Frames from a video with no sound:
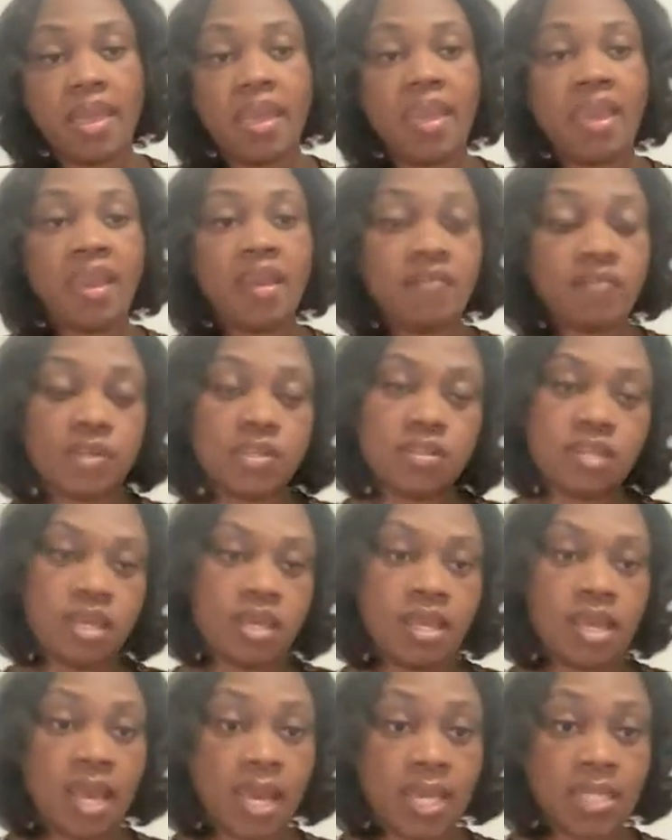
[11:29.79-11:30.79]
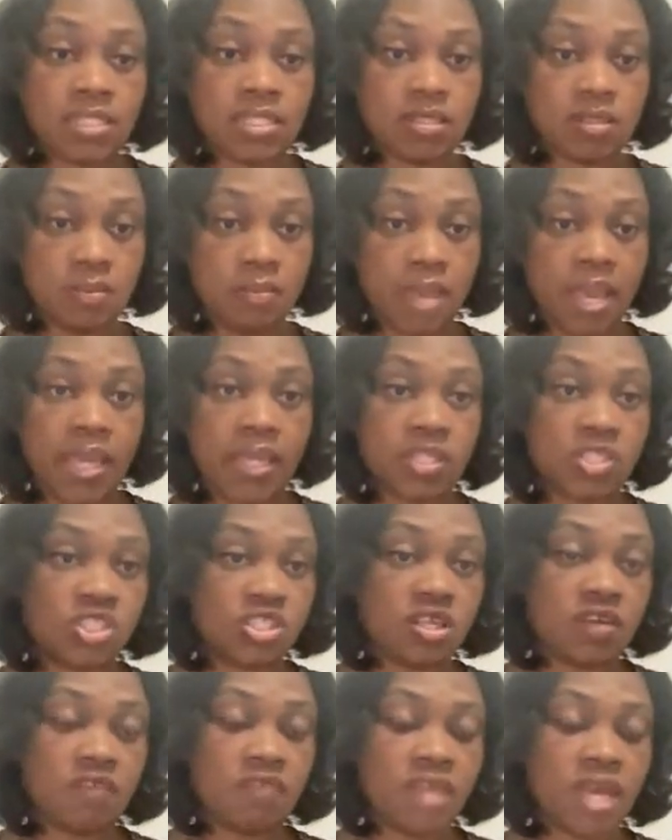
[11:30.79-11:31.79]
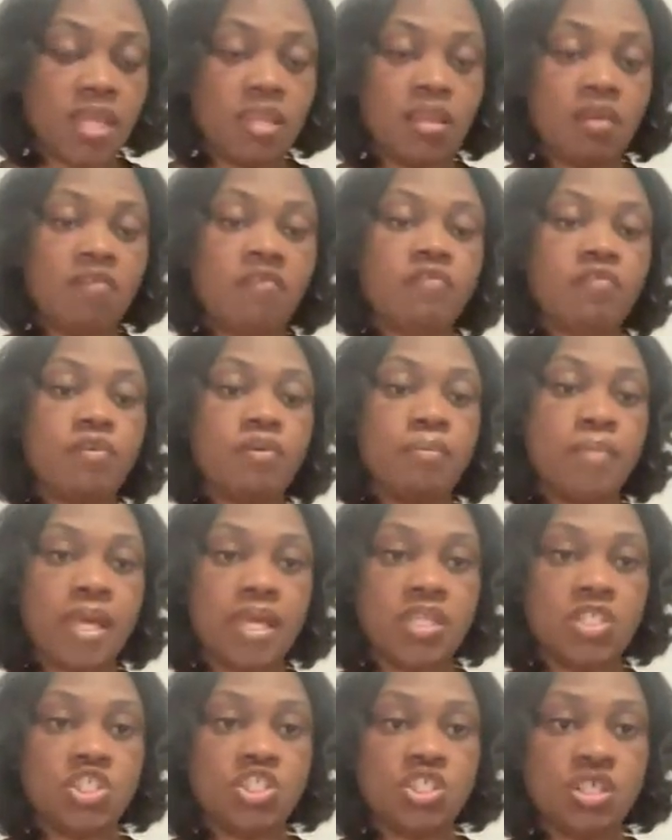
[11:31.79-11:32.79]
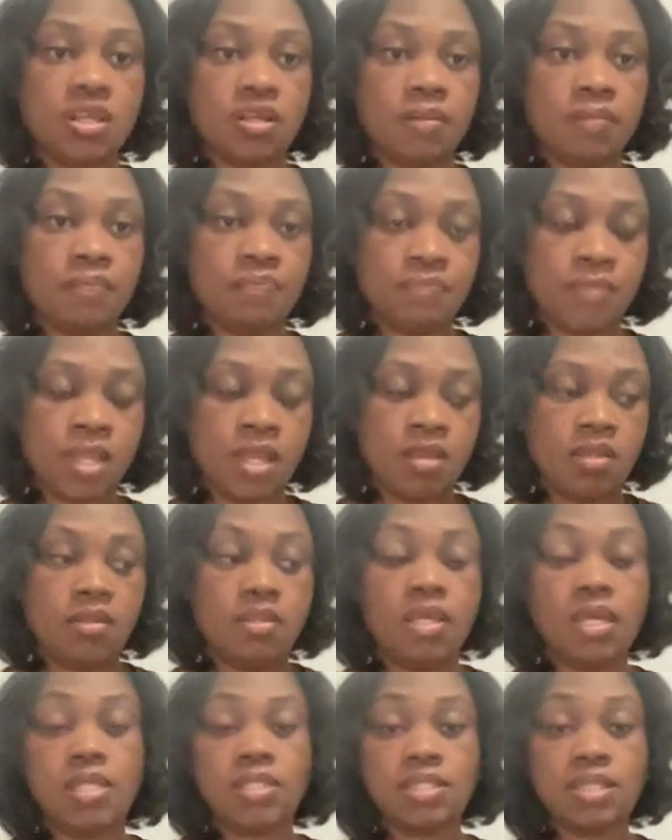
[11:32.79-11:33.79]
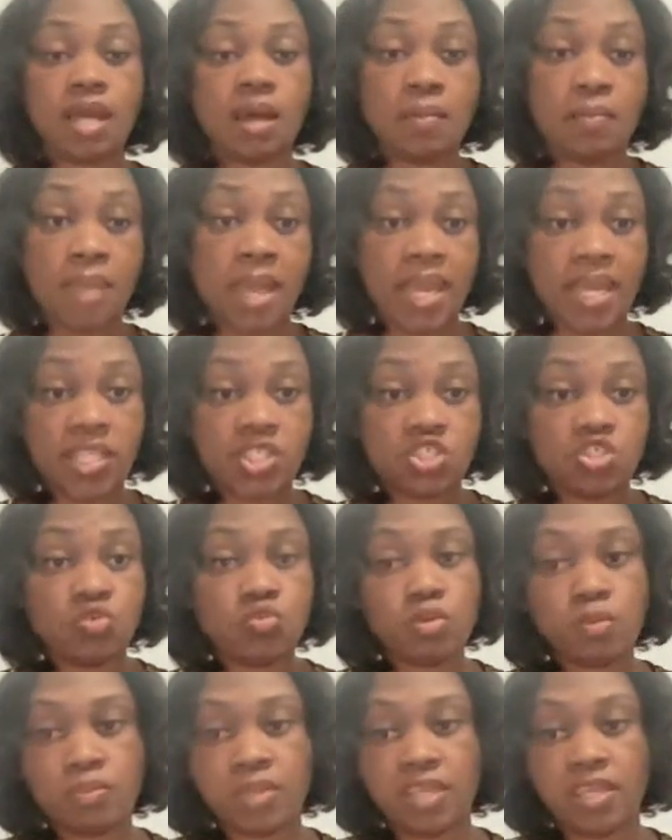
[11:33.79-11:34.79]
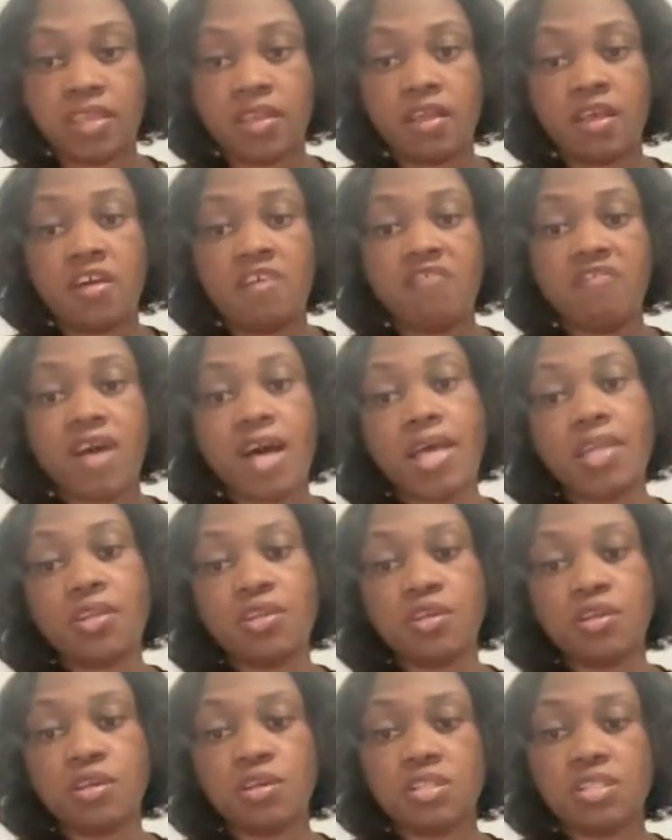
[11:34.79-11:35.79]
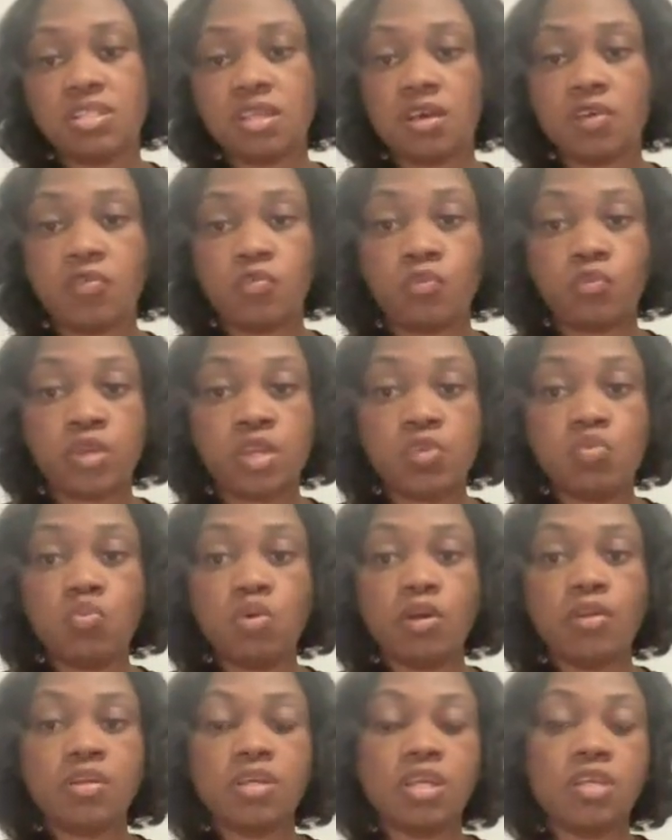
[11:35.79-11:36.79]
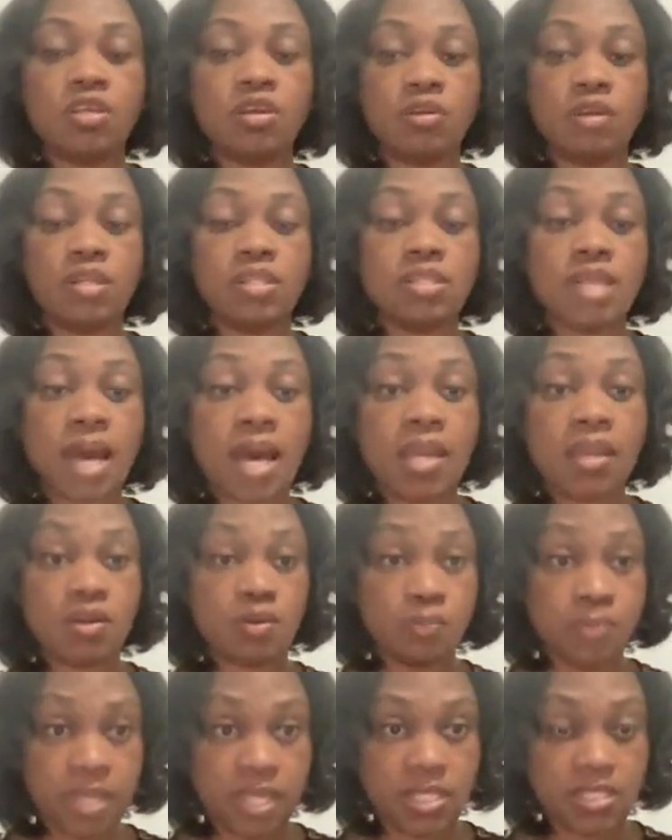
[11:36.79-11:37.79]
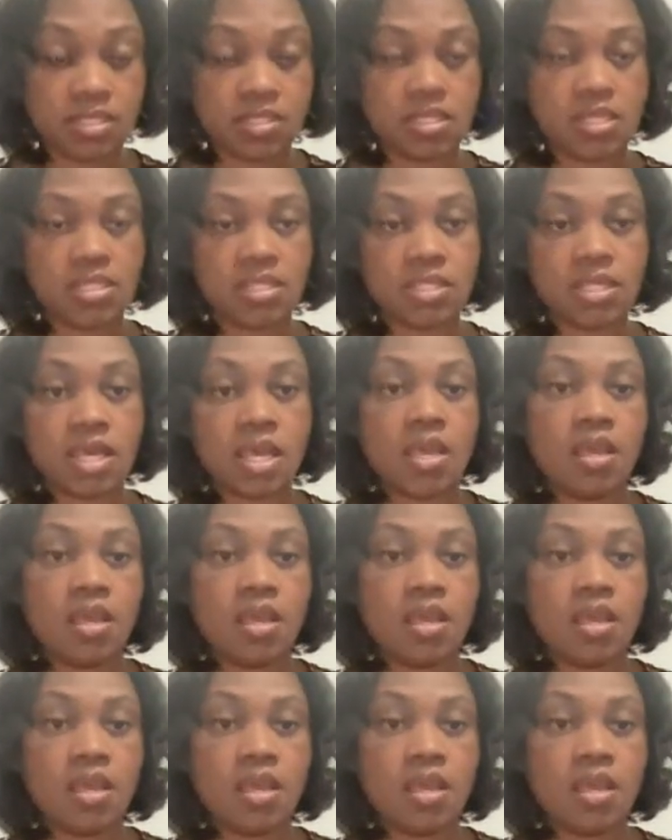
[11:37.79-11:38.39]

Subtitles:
Everything has to match. If that information does not match, you will be finding yourself reworking your entire business.